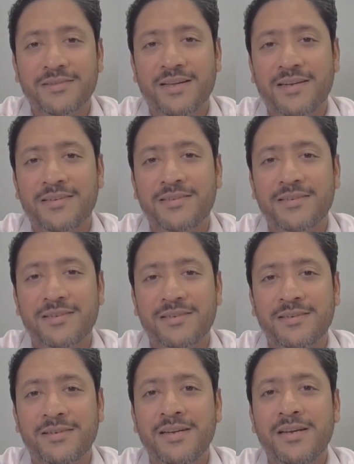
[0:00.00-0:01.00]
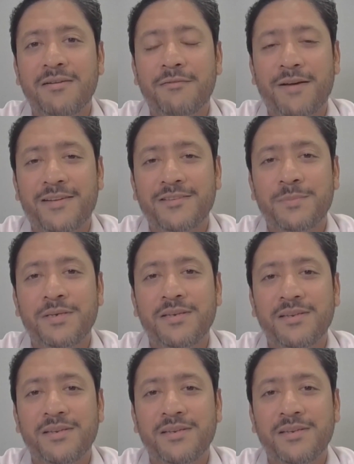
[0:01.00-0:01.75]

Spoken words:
that FASB